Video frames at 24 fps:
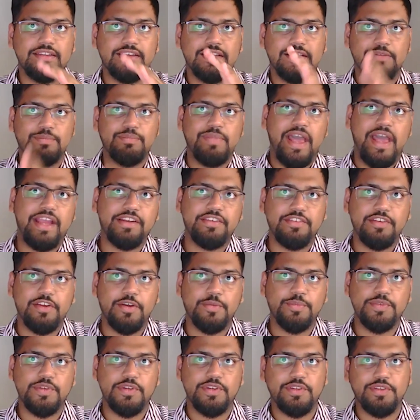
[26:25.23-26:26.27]

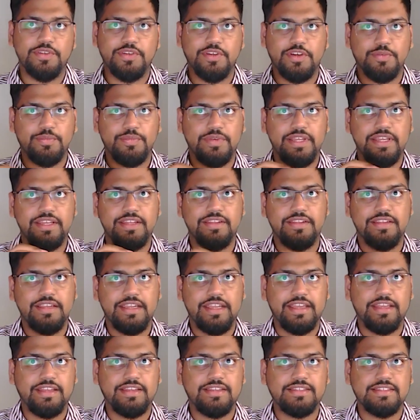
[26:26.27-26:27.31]
backdrops, or do you normally
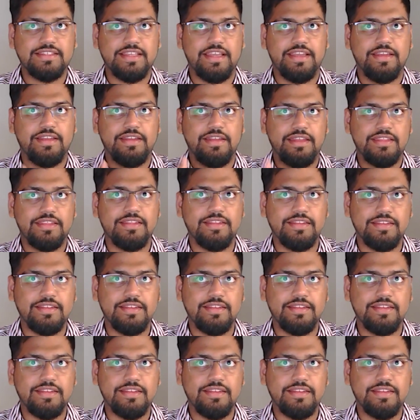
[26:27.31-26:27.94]
like say